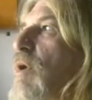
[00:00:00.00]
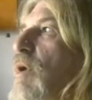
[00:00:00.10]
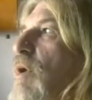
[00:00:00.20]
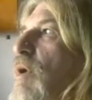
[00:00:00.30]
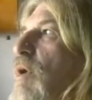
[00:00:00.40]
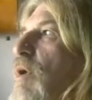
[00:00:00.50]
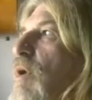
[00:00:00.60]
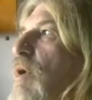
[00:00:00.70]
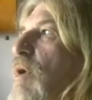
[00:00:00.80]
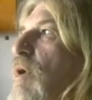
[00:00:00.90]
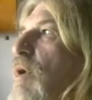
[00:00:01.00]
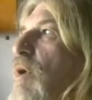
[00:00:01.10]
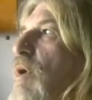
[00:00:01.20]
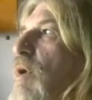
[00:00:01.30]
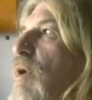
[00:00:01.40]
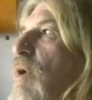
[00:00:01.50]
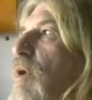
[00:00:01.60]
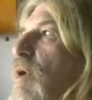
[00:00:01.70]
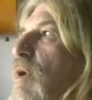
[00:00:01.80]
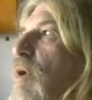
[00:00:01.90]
Nobody speaks.